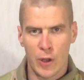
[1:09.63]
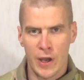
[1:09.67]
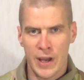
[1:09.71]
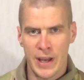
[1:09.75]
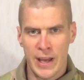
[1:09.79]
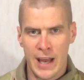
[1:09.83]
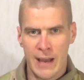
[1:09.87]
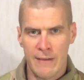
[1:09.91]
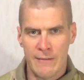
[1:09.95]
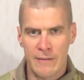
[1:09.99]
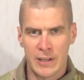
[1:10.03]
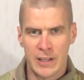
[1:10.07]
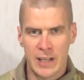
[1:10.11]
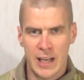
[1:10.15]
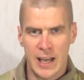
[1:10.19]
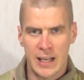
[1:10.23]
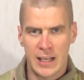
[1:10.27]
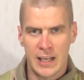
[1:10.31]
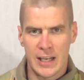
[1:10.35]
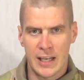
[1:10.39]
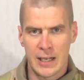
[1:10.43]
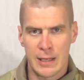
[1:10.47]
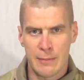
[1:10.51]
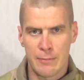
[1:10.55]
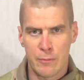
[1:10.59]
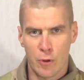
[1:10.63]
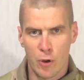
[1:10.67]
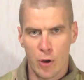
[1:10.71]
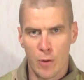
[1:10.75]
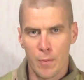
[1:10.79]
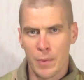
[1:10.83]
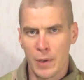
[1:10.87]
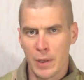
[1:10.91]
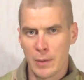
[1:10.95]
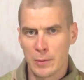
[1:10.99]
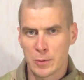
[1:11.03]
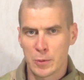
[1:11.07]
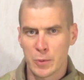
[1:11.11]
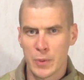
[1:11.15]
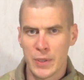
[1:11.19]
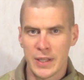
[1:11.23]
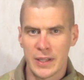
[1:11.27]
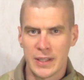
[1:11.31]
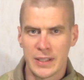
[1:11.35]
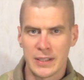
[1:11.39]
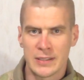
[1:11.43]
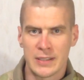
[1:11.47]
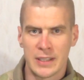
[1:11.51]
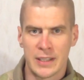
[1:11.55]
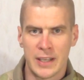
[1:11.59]
I haven't had any problems with
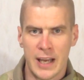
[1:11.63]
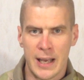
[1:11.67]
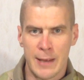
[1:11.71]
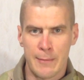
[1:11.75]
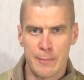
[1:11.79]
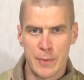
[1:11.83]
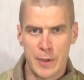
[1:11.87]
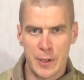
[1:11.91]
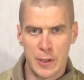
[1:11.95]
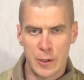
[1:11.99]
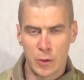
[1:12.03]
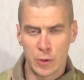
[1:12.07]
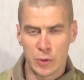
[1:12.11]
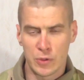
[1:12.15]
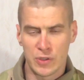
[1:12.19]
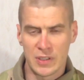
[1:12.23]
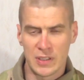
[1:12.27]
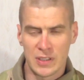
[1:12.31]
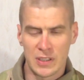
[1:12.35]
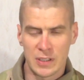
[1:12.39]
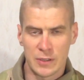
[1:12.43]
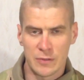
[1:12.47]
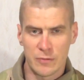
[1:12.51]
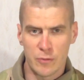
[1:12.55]
this and I've been using this